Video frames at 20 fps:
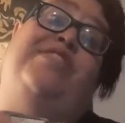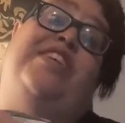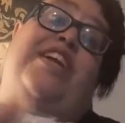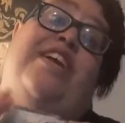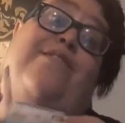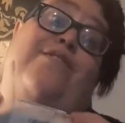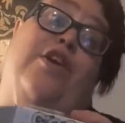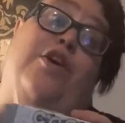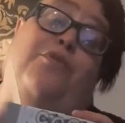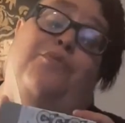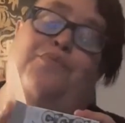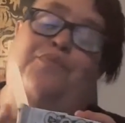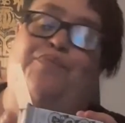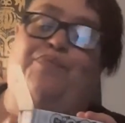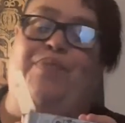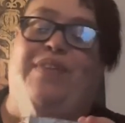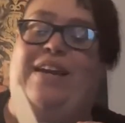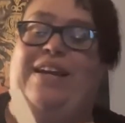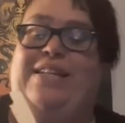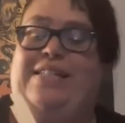you never know.
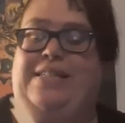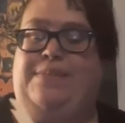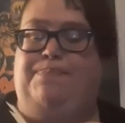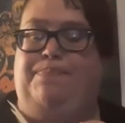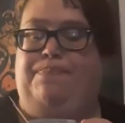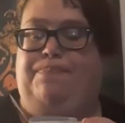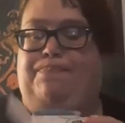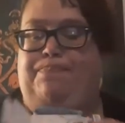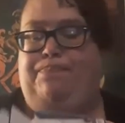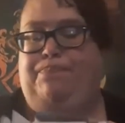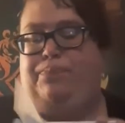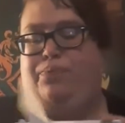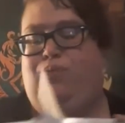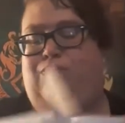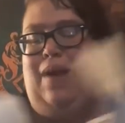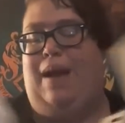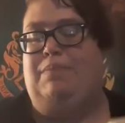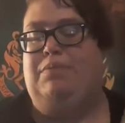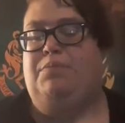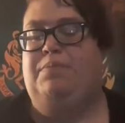It's
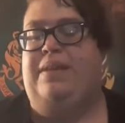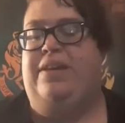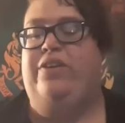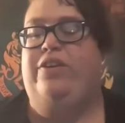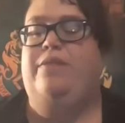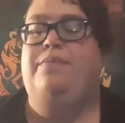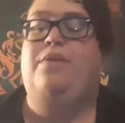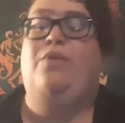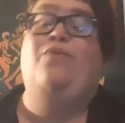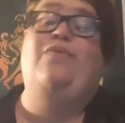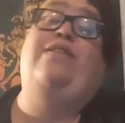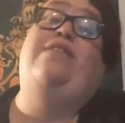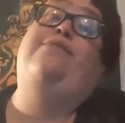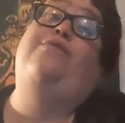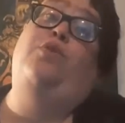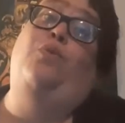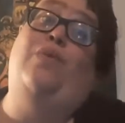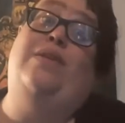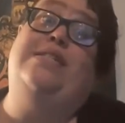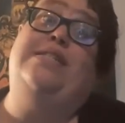probably going to be one of
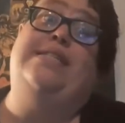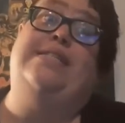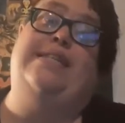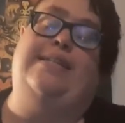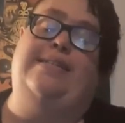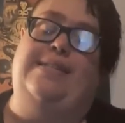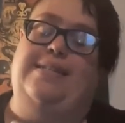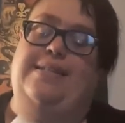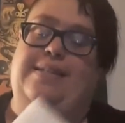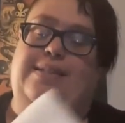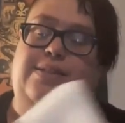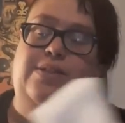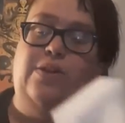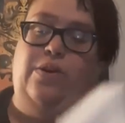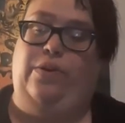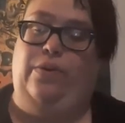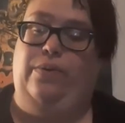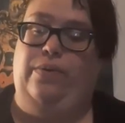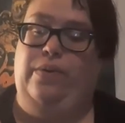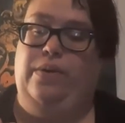the 1 in 6s.
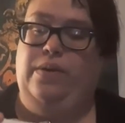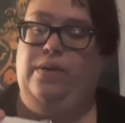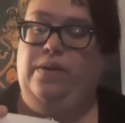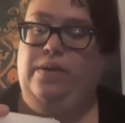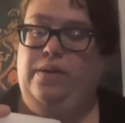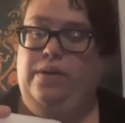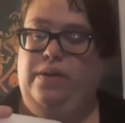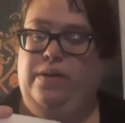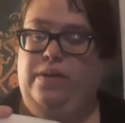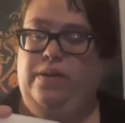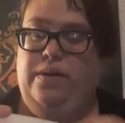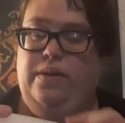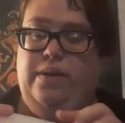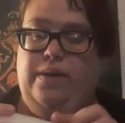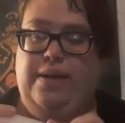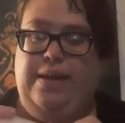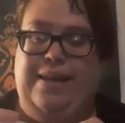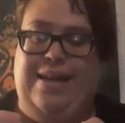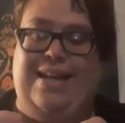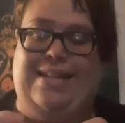So,
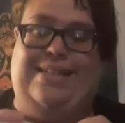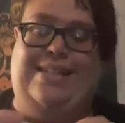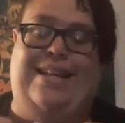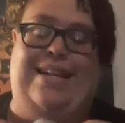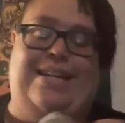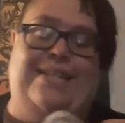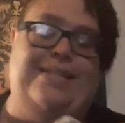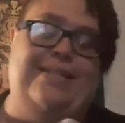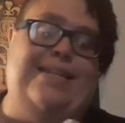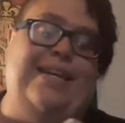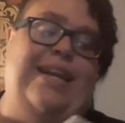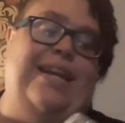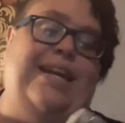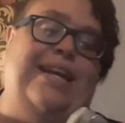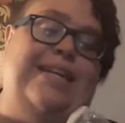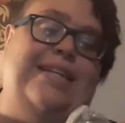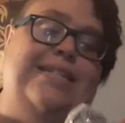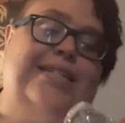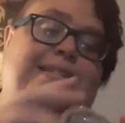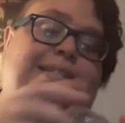yes, it is. It
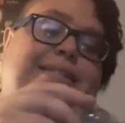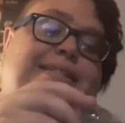is